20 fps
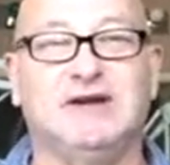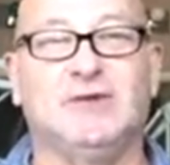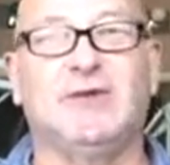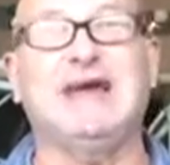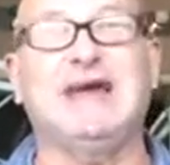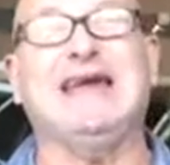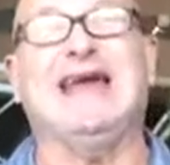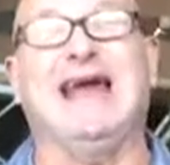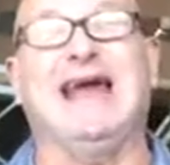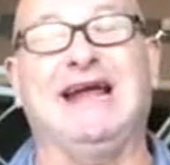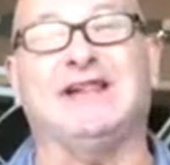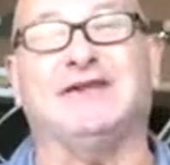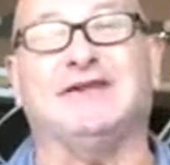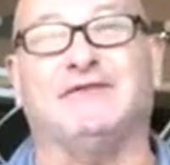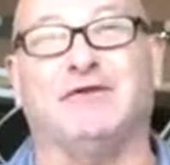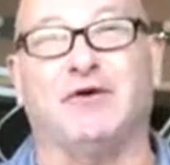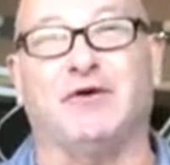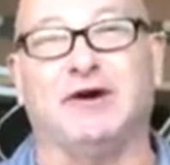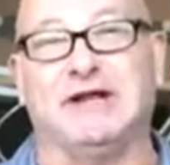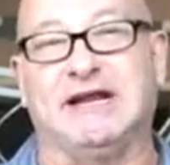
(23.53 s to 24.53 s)
We hate the
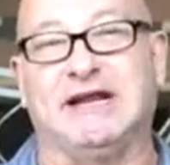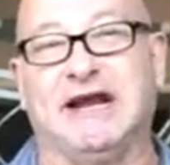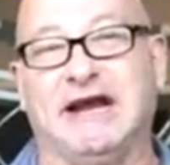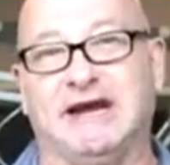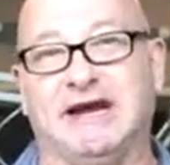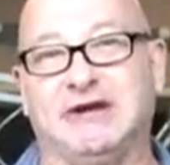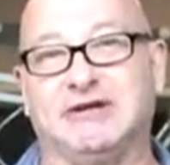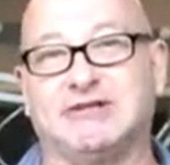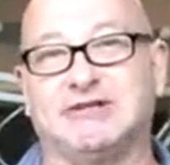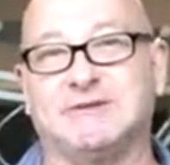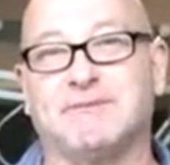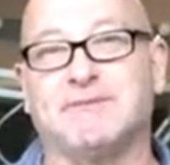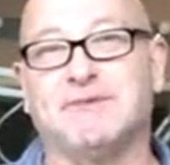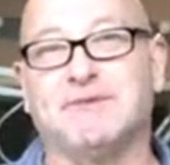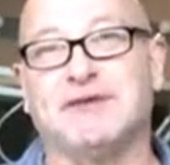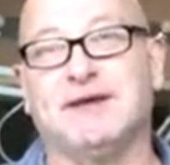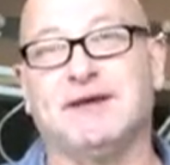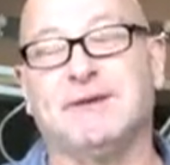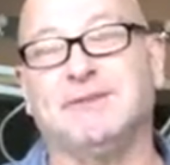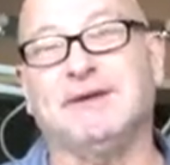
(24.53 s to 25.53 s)
49ers,
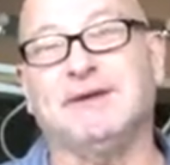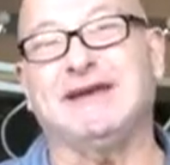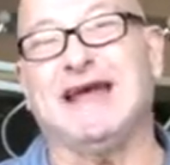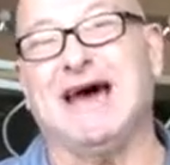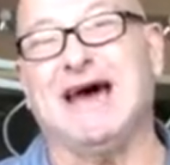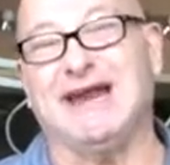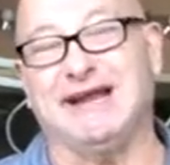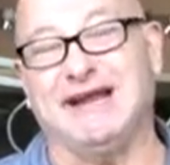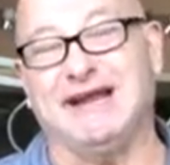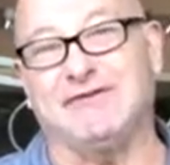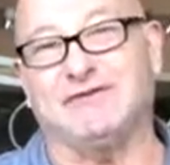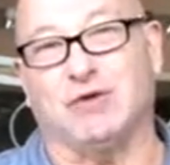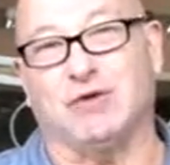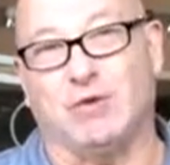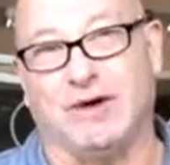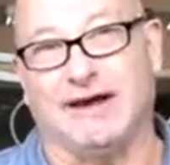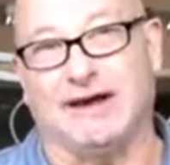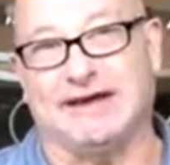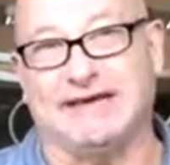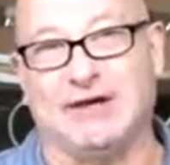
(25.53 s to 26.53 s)
but not enough to
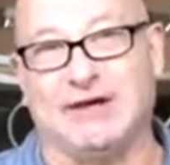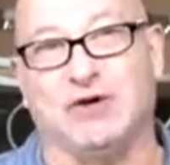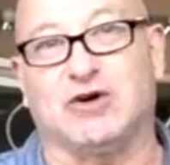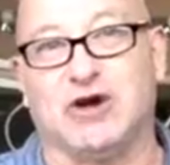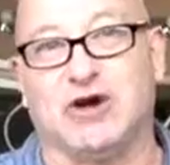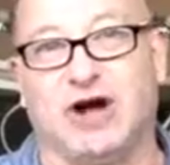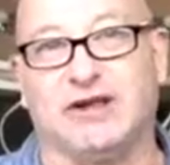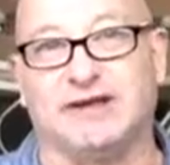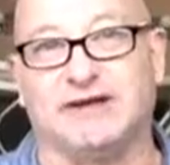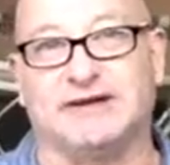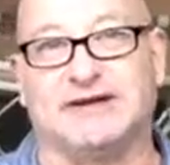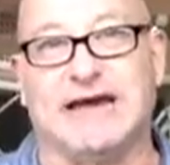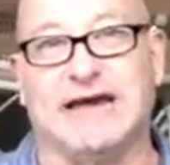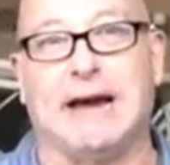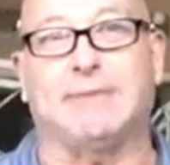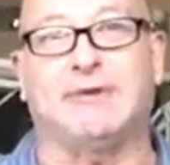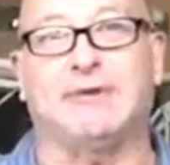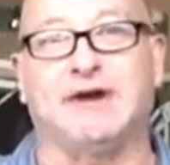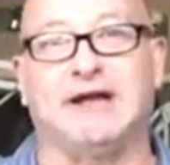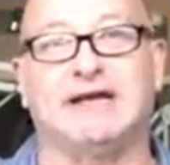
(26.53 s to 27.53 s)
want to kill Colin
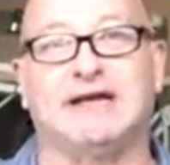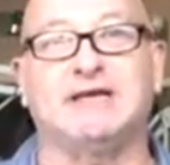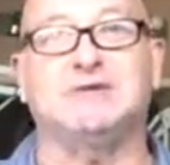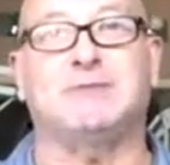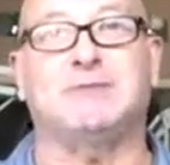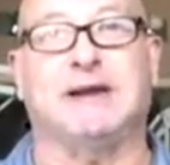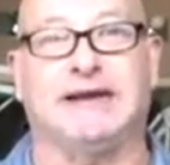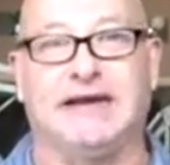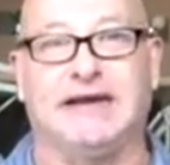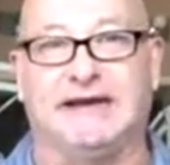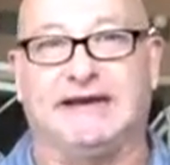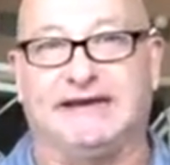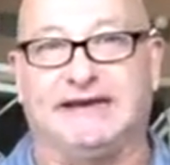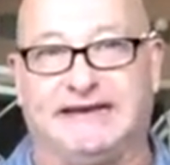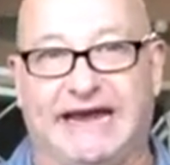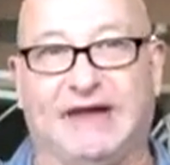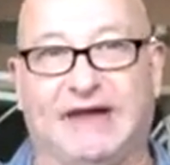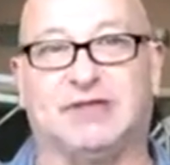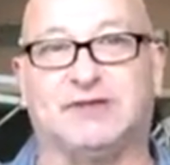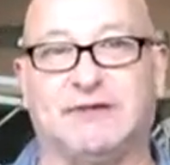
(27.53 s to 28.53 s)
Kaepernick. He's been getting
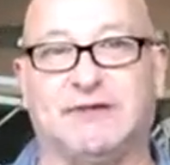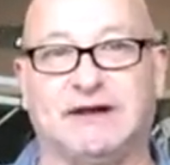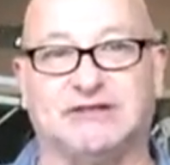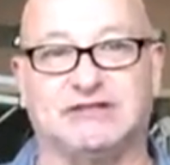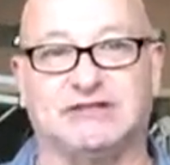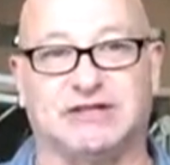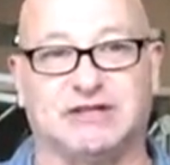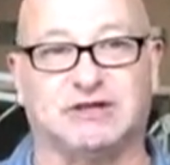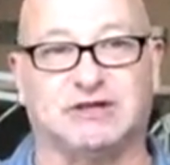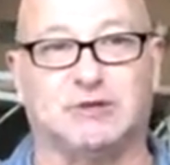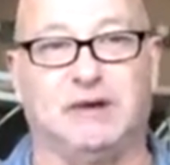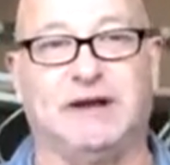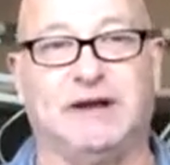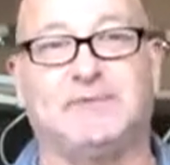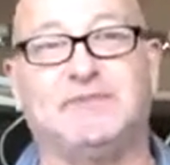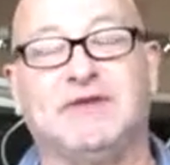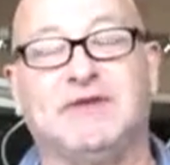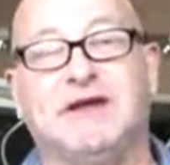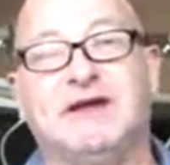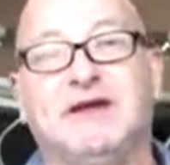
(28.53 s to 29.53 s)
death threats this
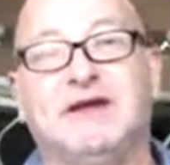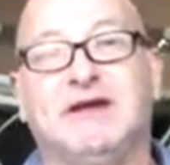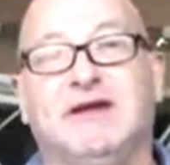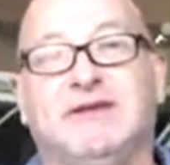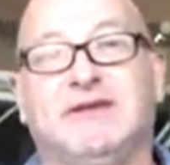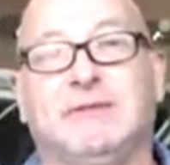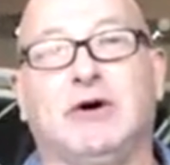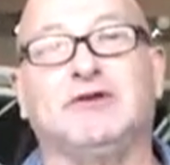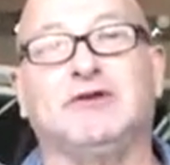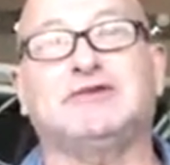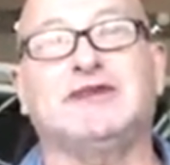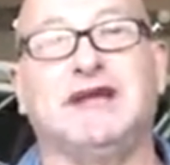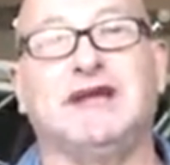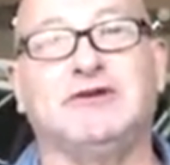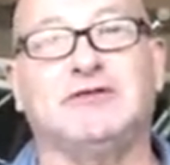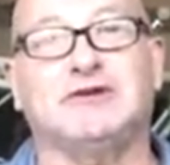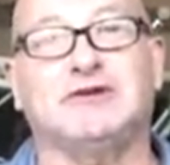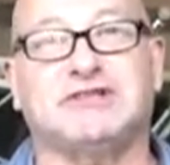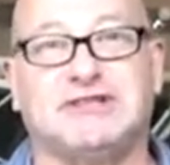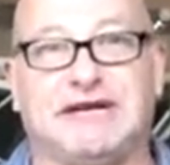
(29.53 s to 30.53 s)
week. The most
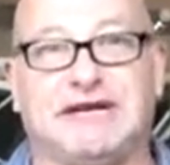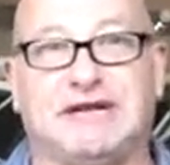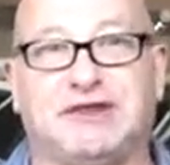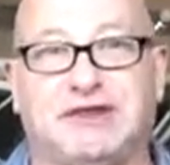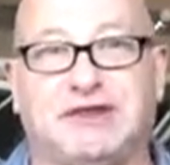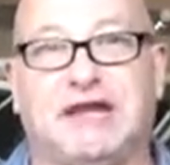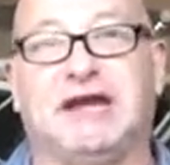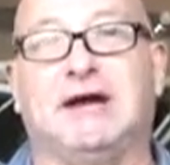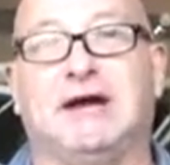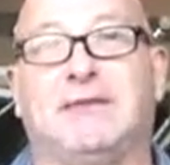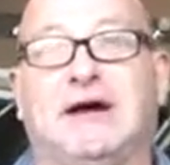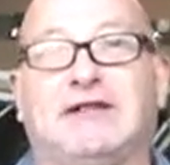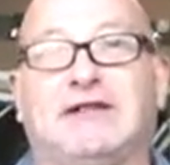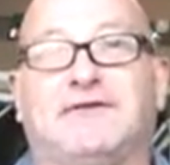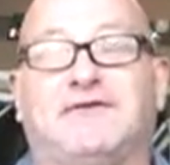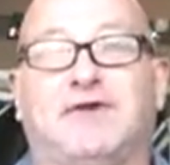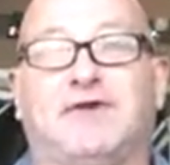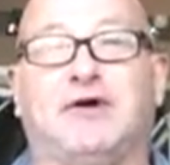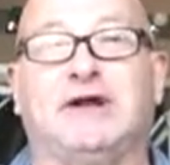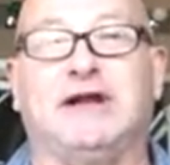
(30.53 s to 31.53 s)
interesting thing about the
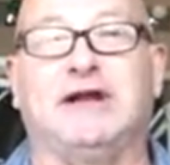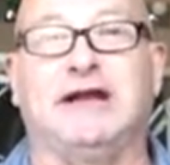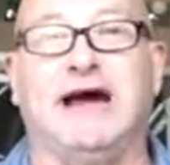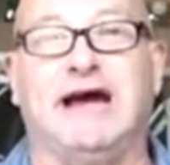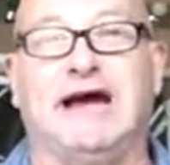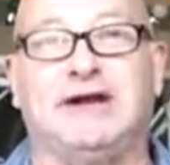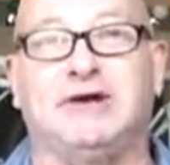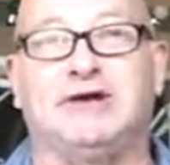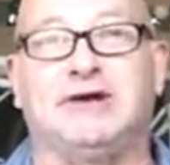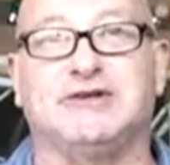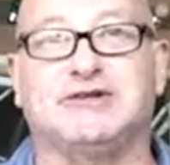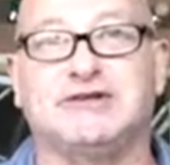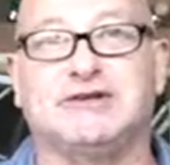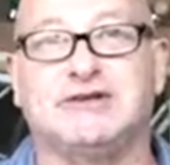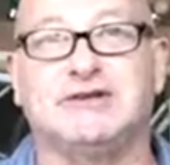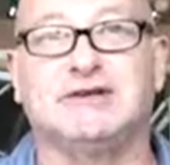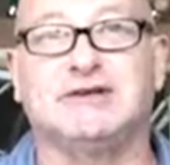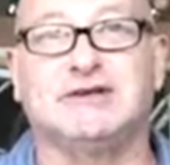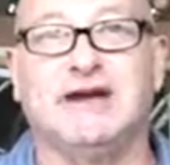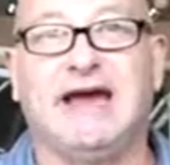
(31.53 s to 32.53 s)
49ers
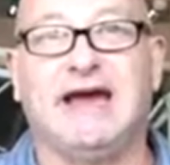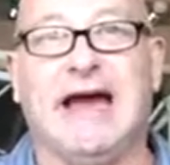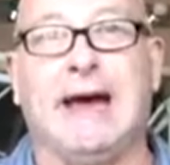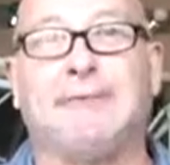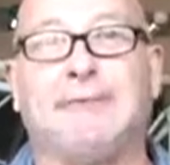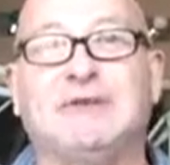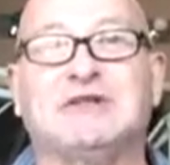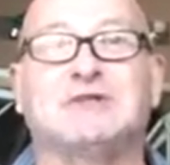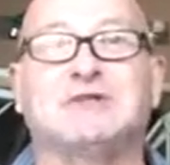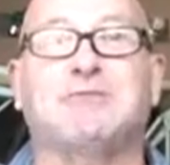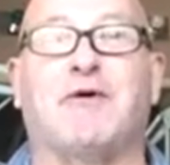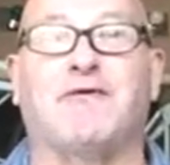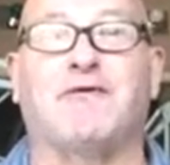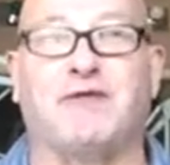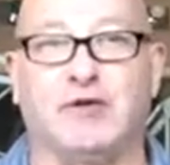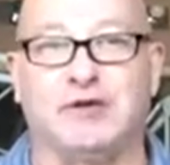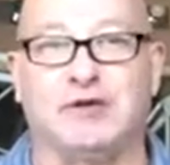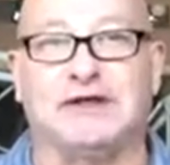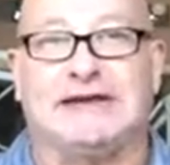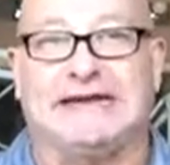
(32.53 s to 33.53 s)
happens
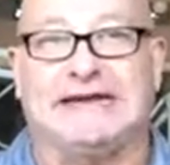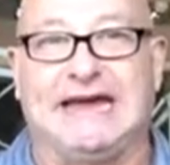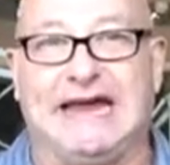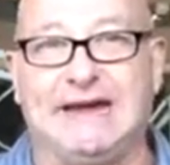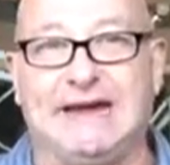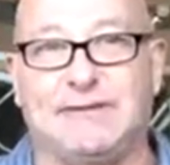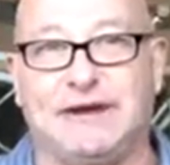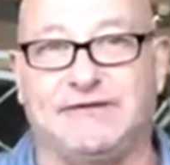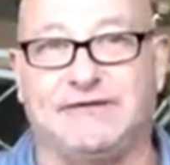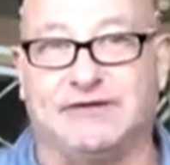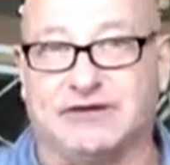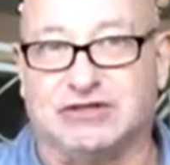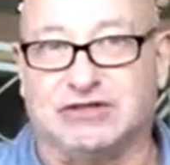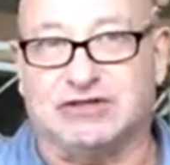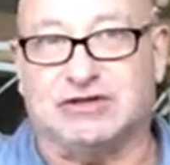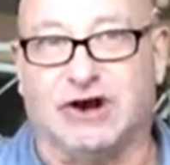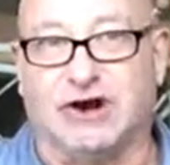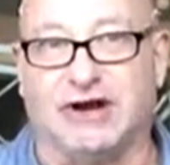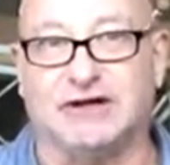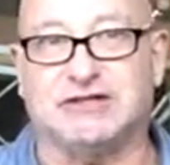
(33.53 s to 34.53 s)
before the game even
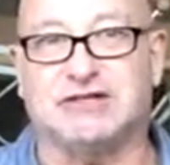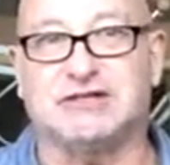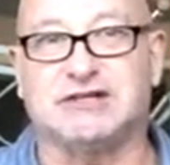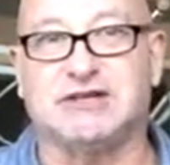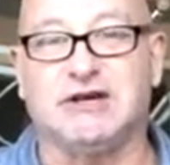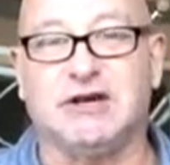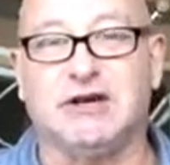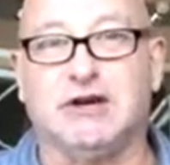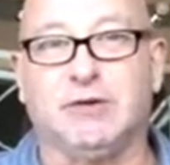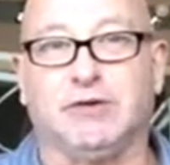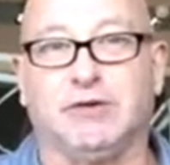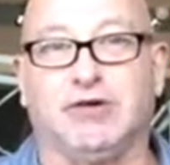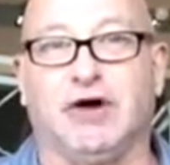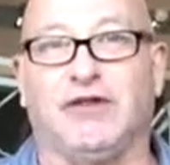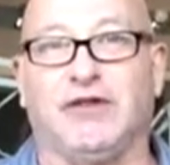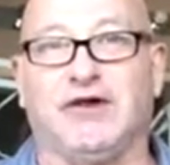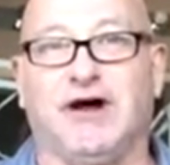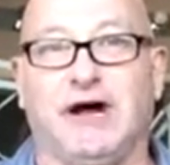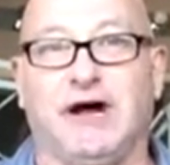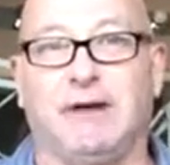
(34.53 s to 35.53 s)
starts, with
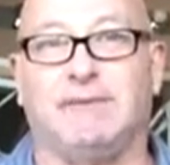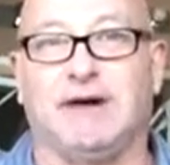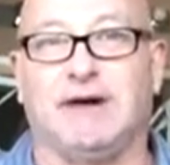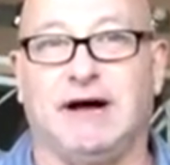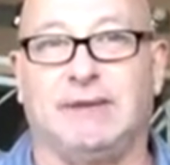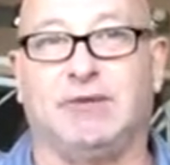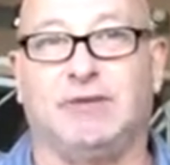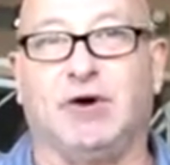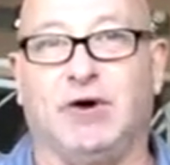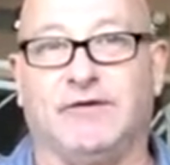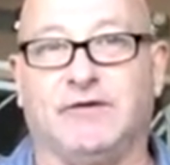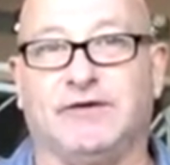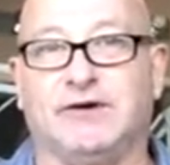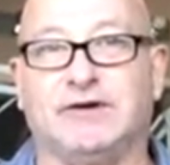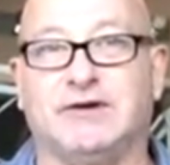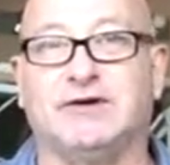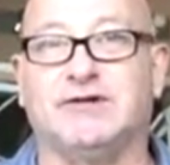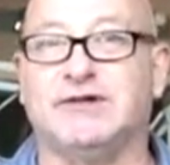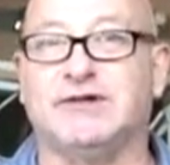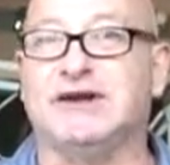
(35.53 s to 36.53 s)
all the hubbub
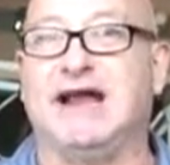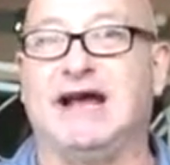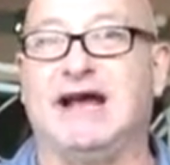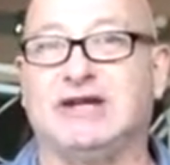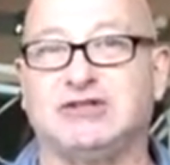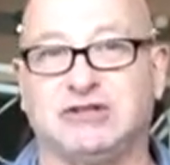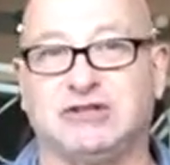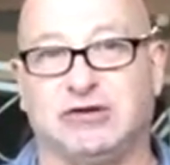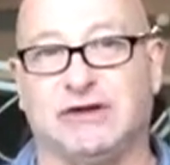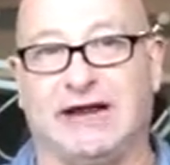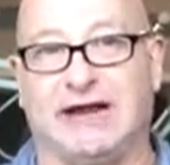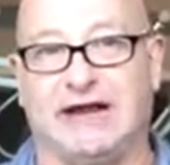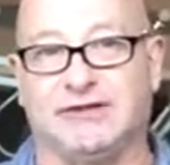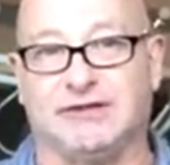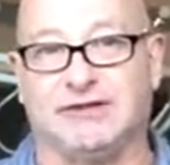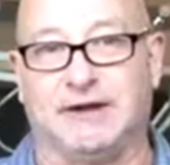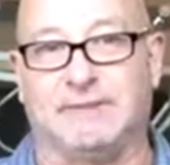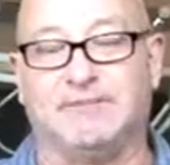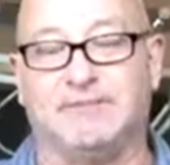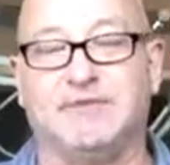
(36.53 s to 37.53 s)
over the national
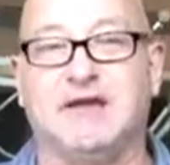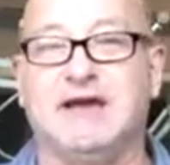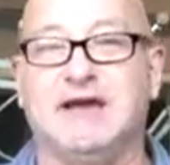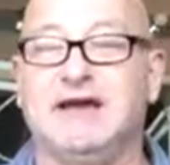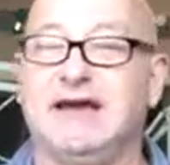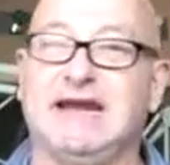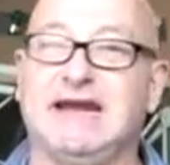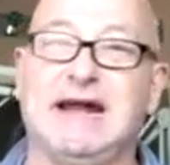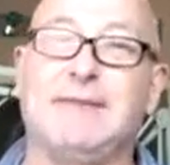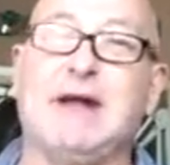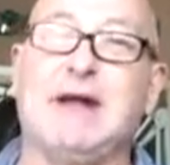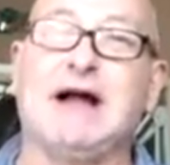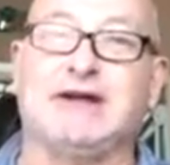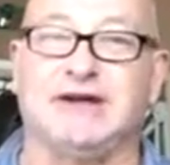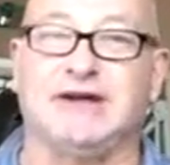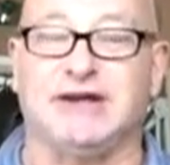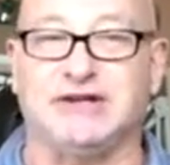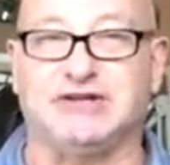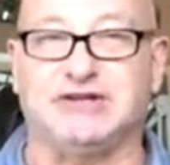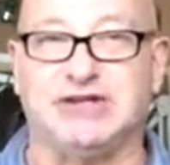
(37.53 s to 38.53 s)
anthem. And I'm not
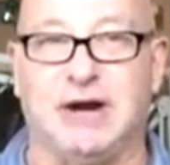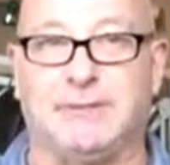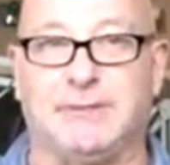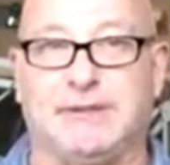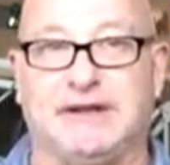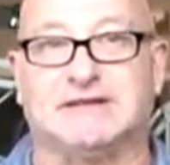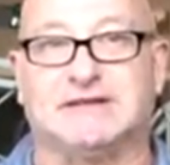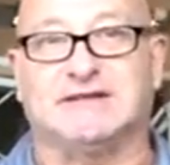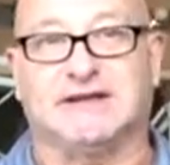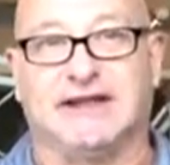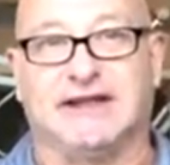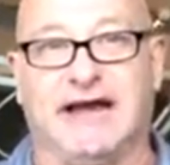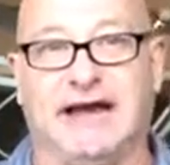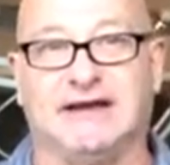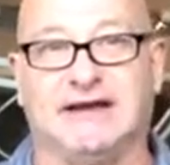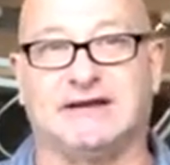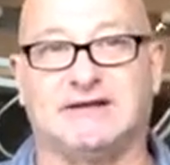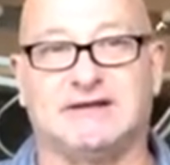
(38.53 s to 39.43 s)
going to jump into that